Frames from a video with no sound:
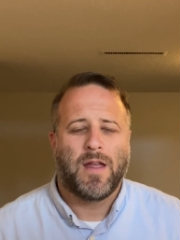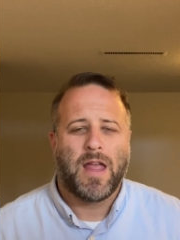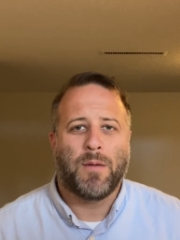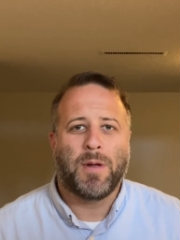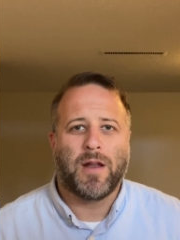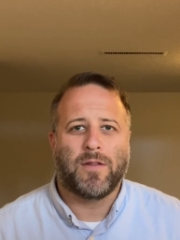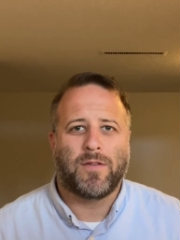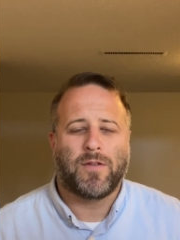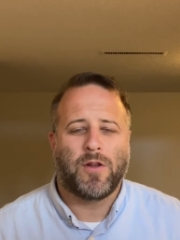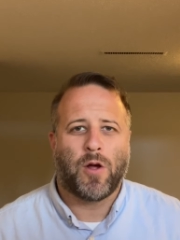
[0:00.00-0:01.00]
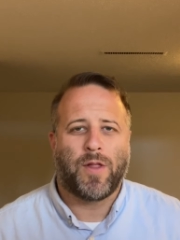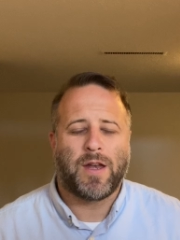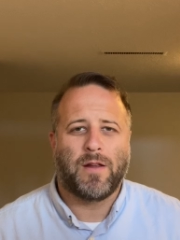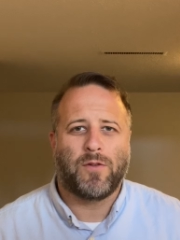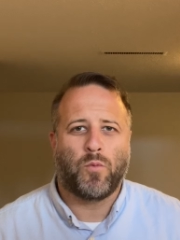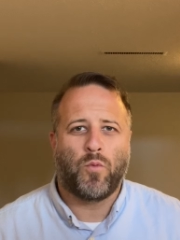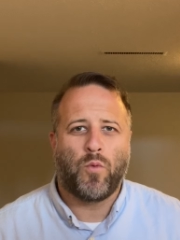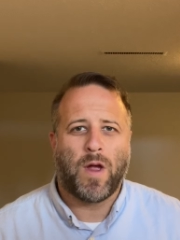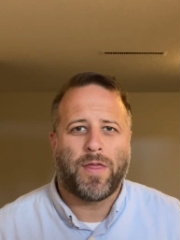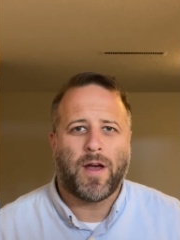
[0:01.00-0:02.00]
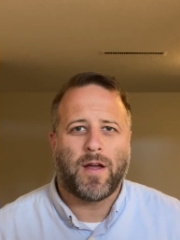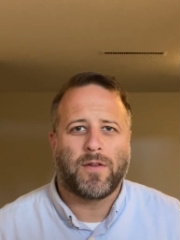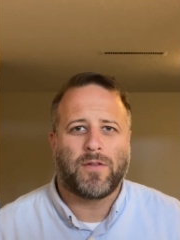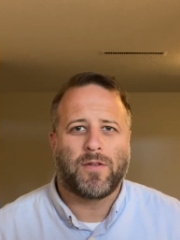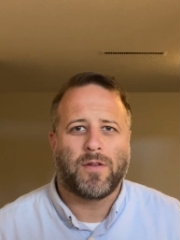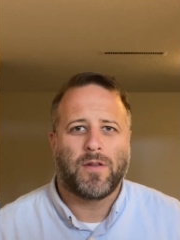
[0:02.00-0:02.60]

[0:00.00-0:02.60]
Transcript: imminence, you know, that he's with us,